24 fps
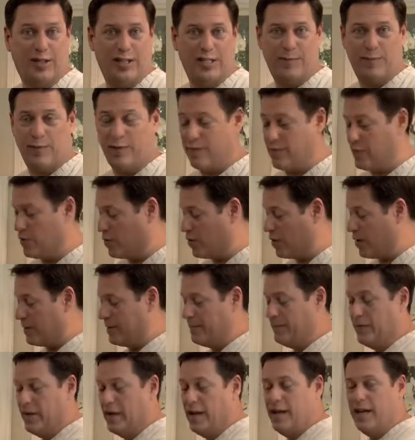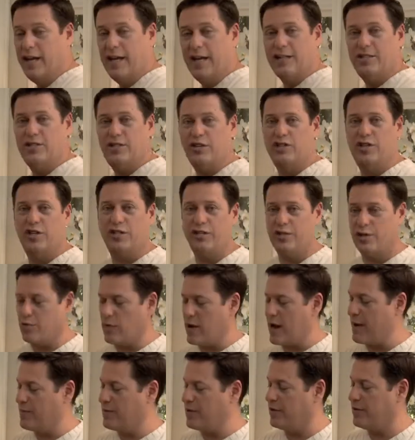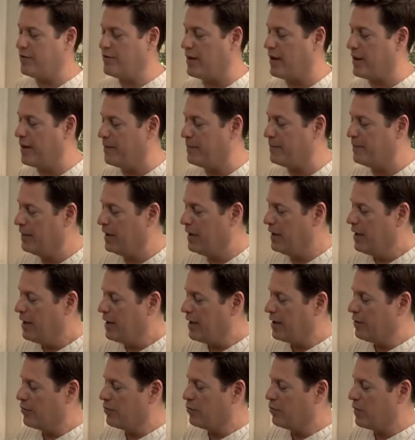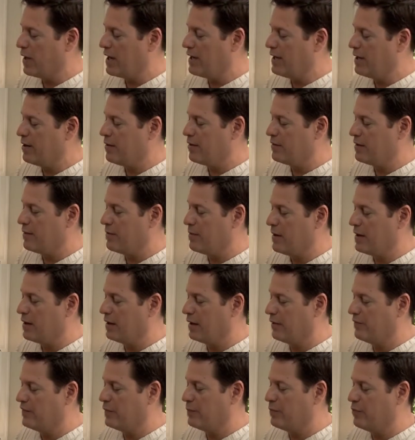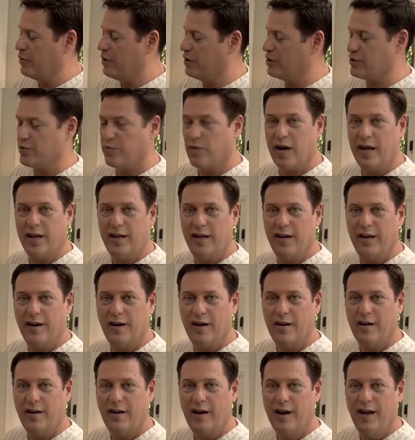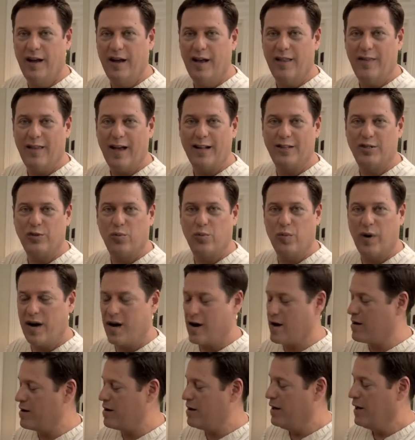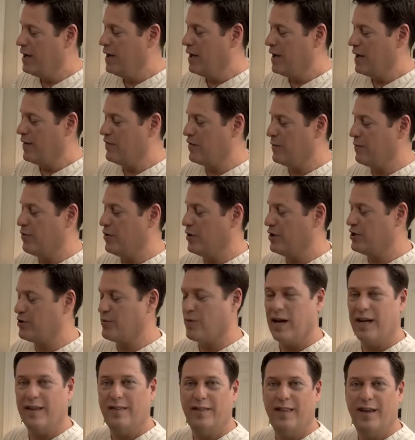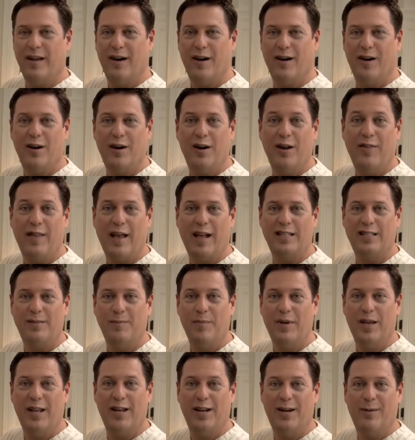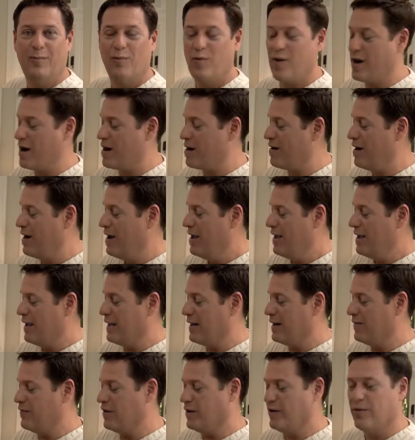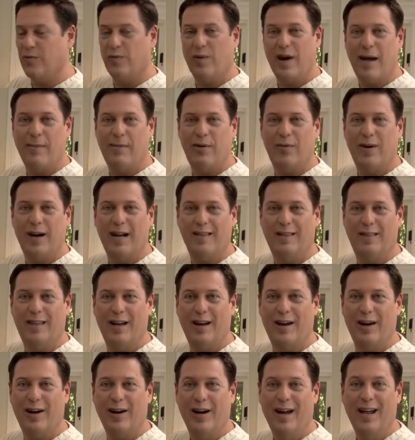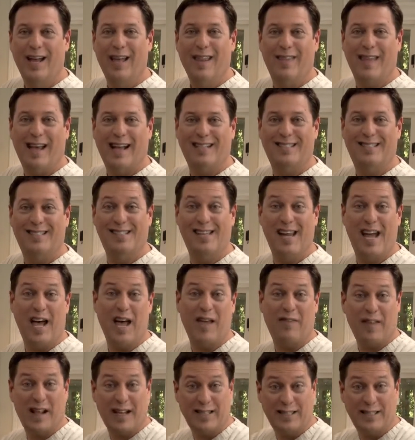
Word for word: you this before, is to just grab your thumb and right here in the middle, if you push right here, that's rare. If you push right there, that's medium rare. And if you grab it right there, that's done.